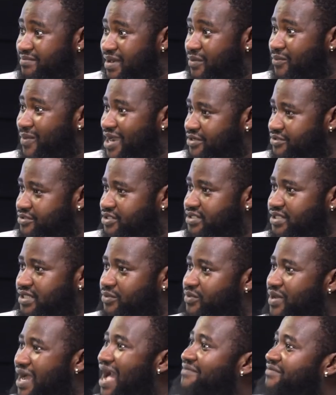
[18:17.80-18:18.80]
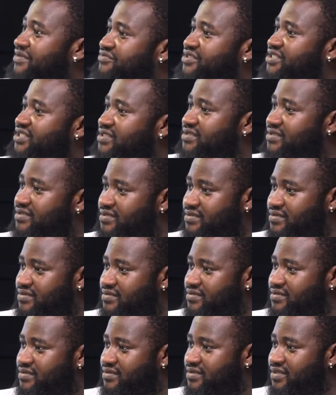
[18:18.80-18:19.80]
man why you cheat, he will have a reason.
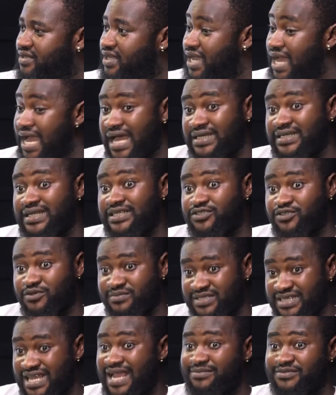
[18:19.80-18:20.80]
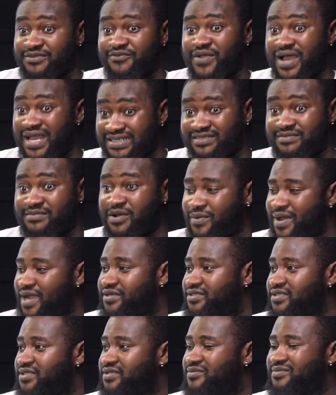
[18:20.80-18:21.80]
And then sometimes if you ask the man why you
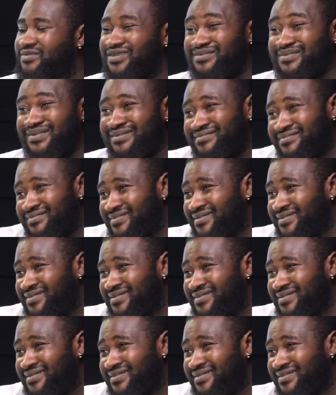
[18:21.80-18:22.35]
cheat, he'll be just like,